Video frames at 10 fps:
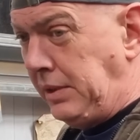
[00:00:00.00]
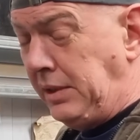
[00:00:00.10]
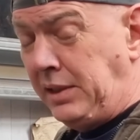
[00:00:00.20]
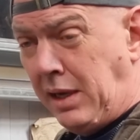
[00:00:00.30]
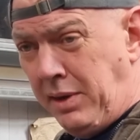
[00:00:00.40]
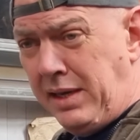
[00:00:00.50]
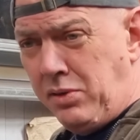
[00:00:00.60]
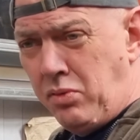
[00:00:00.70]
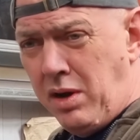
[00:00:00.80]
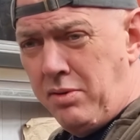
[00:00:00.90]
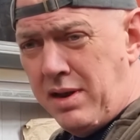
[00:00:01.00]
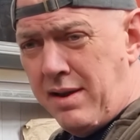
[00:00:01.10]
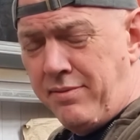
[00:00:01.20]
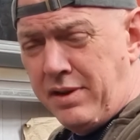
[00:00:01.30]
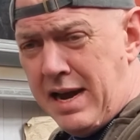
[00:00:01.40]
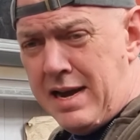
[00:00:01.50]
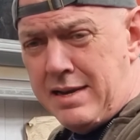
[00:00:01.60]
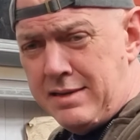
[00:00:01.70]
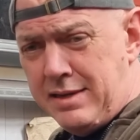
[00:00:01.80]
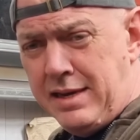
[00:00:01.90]
So he's all clued up for that,
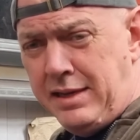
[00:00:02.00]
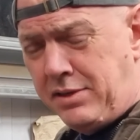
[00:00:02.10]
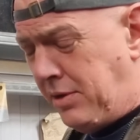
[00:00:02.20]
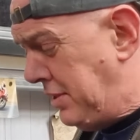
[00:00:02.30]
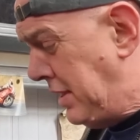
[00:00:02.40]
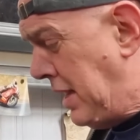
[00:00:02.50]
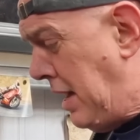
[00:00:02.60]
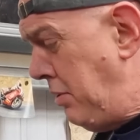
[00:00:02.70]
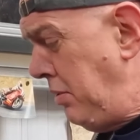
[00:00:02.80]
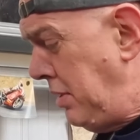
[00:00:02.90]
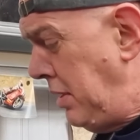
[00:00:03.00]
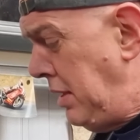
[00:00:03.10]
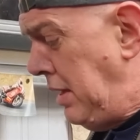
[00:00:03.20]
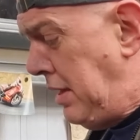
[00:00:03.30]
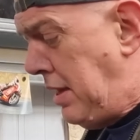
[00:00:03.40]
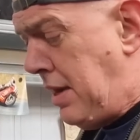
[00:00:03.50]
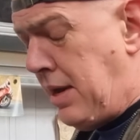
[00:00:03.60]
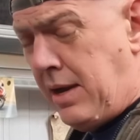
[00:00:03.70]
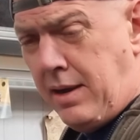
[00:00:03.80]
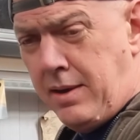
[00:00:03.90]
he's good to go.
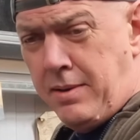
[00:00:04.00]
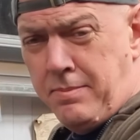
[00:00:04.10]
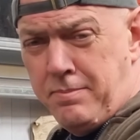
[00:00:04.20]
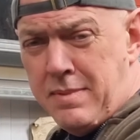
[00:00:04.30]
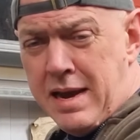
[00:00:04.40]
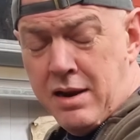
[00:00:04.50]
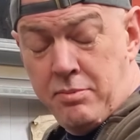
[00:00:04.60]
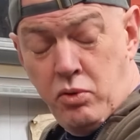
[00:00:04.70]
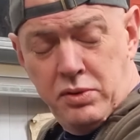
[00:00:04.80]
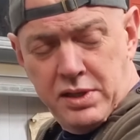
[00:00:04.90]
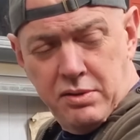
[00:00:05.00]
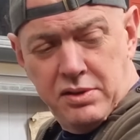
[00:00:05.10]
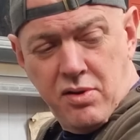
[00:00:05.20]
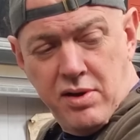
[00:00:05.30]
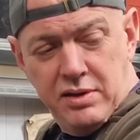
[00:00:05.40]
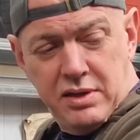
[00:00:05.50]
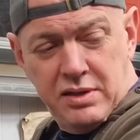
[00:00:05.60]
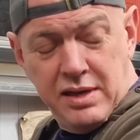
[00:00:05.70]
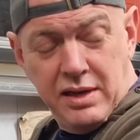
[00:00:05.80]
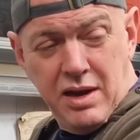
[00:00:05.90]
And I'm also starting to
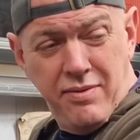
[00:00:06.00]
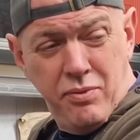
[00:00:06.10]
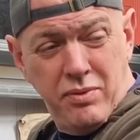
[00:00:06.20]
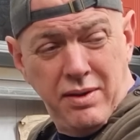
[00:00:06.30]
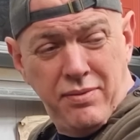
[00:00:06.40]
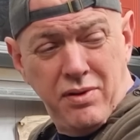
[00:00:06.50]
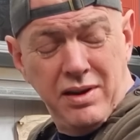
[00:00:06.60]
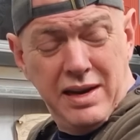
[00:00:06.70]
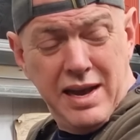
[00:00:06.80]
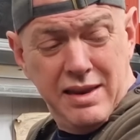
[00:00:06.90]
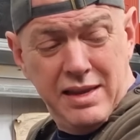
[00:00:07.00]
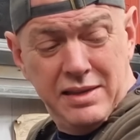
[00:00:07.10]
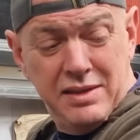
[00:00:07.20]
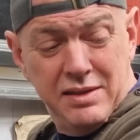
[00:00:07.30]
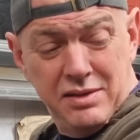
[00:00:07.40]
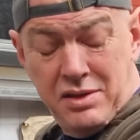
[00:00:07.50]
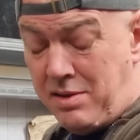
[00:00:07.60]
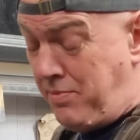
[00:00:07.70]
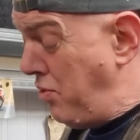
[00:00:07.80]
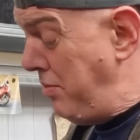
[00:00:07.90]
think, you know, if I can get this to
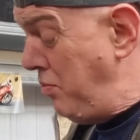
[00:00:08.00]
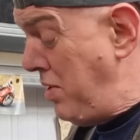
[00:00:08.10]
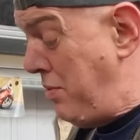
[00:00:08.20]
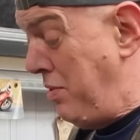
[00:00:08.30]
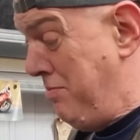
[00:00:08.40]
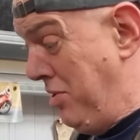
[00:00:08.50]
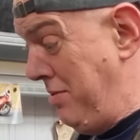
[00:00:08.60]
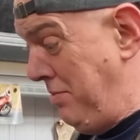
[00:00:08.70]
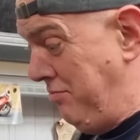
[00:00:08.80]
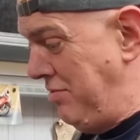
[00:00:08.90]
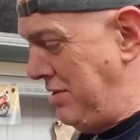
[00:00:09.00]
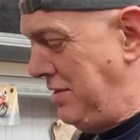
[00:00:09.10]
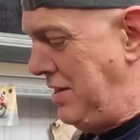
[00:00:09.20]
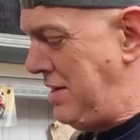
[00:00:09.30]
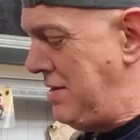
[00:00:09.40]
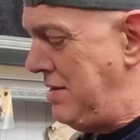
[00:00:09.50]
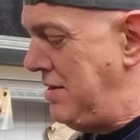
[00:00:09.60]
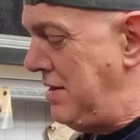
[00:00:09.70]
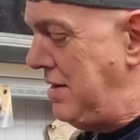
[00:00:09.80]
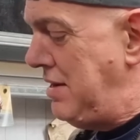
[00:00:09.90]
the point where we might be running it
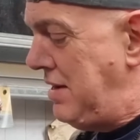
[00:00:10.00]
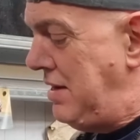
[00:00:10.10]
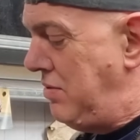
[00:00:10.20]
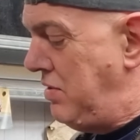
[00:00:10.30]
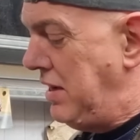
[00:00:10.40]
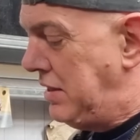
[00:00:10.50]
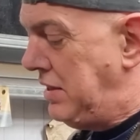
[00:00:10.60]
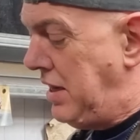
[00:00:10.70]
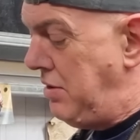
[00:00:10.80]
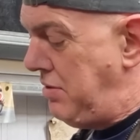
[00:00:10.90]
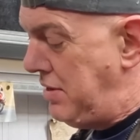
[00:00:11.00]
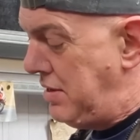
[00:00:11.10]
in a week or two,